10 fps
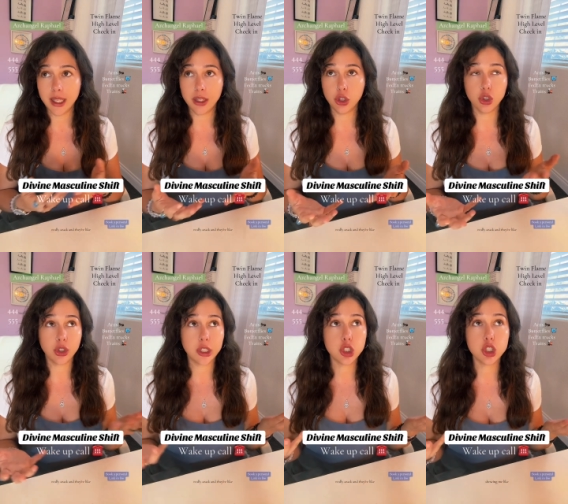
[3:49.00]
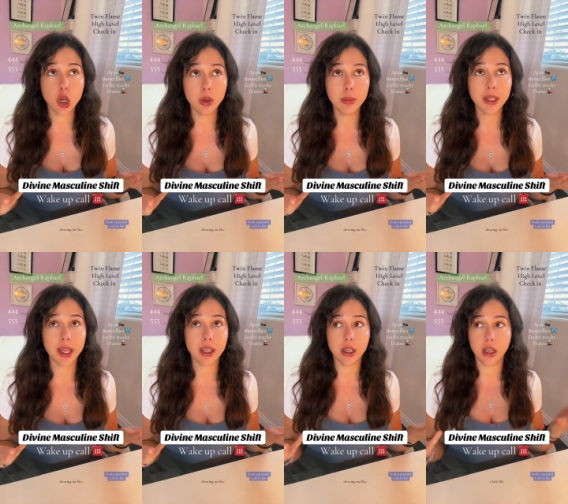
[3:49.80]
They're like showing me
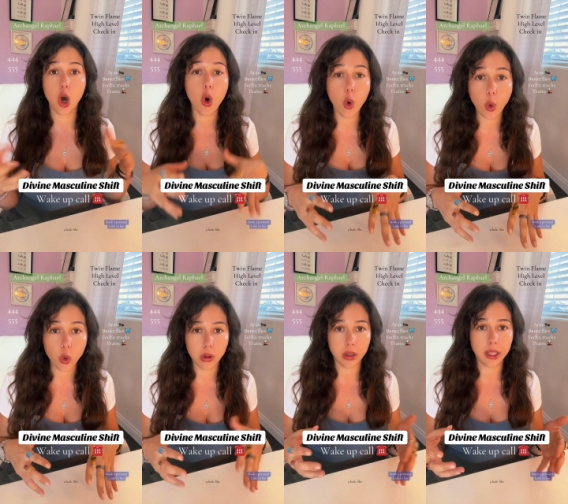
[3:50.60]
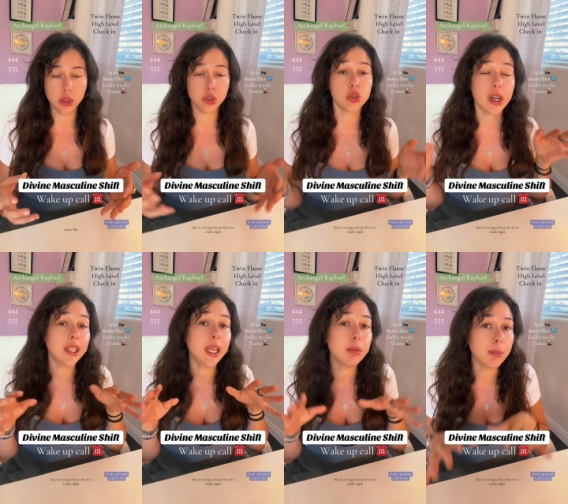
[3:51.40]
like a hole, like they're trying to
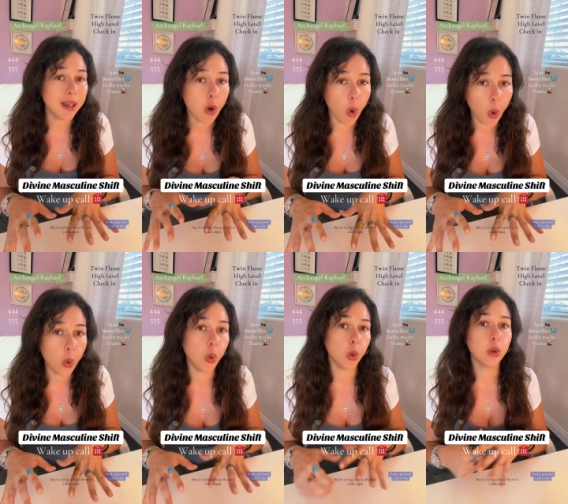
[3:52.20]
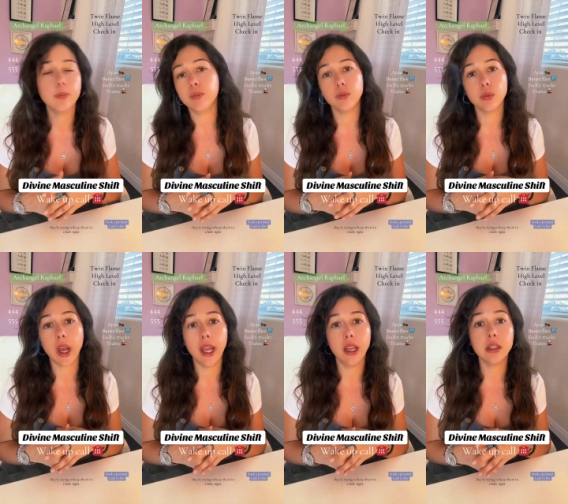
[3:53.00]
keep them in a hole,
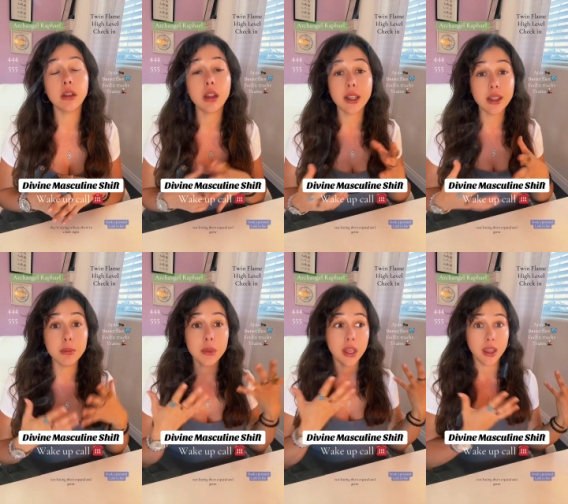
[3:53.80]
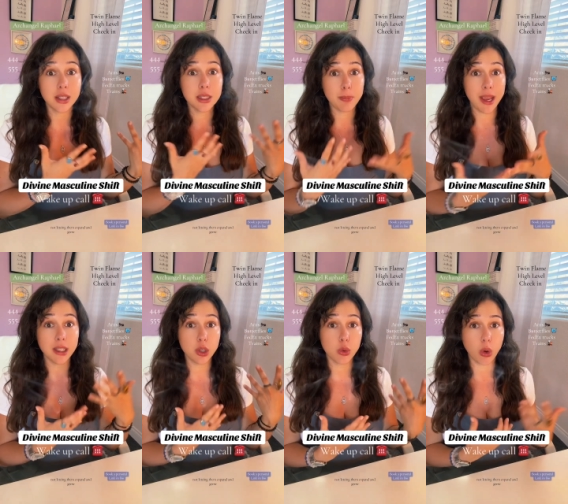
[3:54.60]
right? Not letting them expand
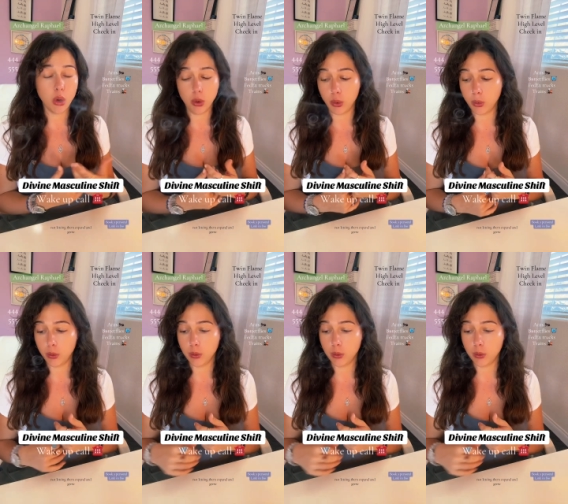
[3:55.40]
and grow.